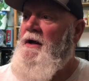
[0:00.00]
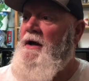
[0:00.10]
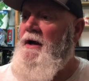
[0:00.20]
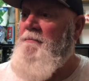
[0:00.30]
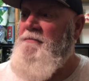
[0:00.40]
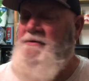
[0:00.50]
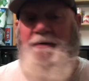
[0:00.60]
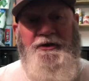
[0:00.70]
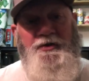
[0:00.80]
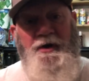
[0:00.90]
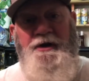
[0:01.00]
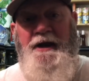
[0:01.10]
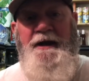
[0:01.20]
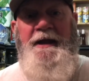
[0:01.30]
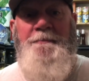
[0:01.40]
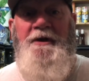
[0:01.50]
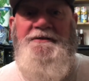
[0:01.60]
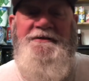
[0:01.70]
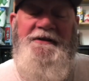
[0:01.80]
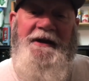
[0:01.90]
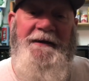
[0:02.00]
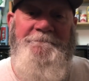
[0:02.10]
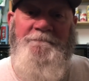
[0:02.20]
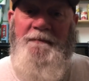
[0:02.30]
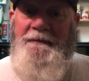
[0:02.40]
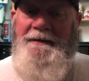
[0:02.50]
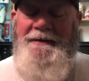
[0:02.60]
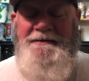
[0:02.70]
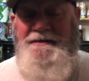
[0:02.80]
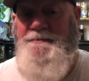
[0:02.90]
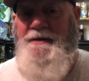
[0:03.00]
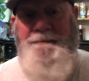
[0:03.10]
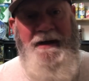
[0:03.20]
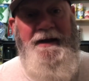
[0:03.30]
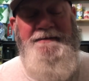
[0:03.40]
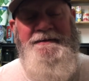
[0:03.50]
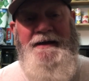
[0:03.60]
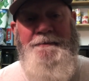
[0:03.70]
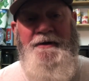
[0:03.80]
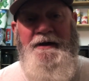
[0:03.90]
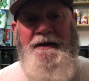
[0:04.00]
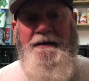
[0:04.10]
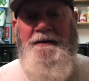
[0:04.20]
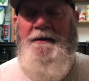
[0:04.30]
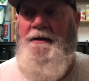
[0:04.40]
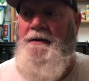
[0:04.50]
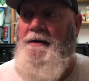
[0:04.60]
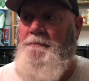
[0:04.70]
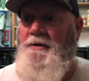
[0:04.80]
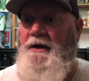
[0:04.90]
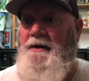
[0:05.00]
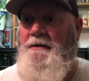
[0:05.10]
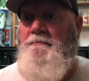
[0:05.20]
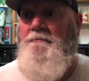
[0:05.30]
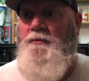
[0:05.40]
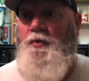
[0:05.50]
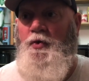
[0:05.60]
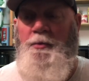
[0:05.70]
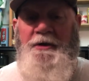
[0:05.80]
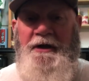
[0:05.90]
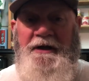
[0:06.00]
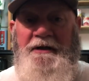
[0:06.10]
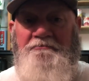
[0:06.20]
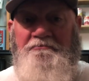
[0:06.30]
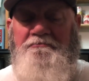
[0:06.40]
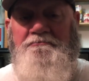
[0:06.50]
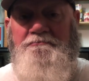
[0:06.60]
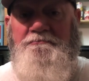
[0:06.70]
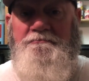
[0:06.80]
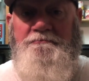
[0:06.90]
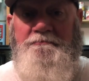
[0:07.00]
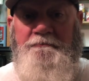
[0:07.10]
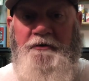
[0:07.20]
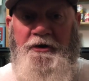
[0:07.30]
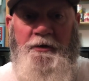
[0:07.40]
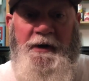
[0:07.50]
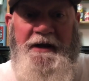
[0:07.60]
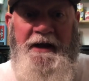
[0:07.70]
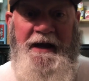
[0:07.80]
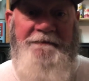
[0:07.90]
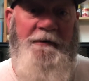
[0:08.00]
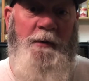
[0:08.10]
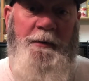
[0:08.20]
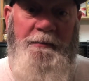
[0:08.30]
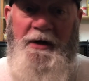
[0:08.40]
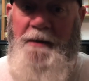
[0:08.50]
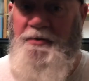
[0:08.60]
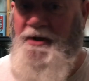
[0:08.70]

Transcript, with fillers: Um, spent 288 bucks today. Seems like, man, that's a lot of money. But we'll be at Eat for a week and a half on what we bought,